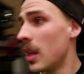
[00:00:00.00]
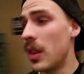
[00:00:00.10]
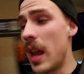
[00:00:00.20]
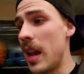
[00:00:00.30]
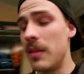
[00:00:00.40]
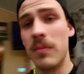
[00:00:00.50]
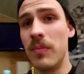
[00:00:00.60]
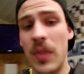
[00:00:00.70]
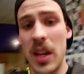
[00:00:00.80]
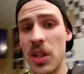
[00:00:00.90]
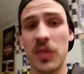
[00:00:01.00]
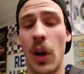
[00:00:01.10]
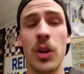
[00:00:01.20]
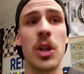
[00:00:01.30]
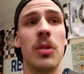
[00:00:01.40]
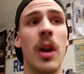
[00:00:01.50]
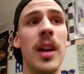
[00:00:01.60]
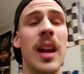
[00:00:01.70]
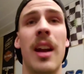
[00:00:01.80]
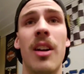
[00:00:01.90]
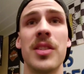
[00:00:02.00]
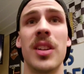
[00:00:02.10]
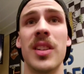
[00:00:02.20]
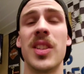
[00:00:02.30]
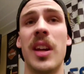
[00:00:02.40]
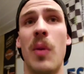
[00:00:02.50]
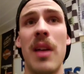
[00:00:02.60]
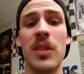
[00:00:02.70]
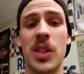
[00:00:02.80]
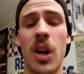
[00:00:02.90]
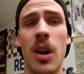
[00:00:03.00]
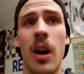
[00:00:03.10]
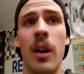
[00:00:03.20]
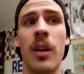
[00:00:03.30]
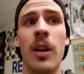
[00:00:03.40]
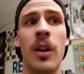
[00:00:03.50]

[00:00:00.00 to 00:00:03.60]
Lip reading: They just functioned, right? And all of a sudden it's like, we have this car.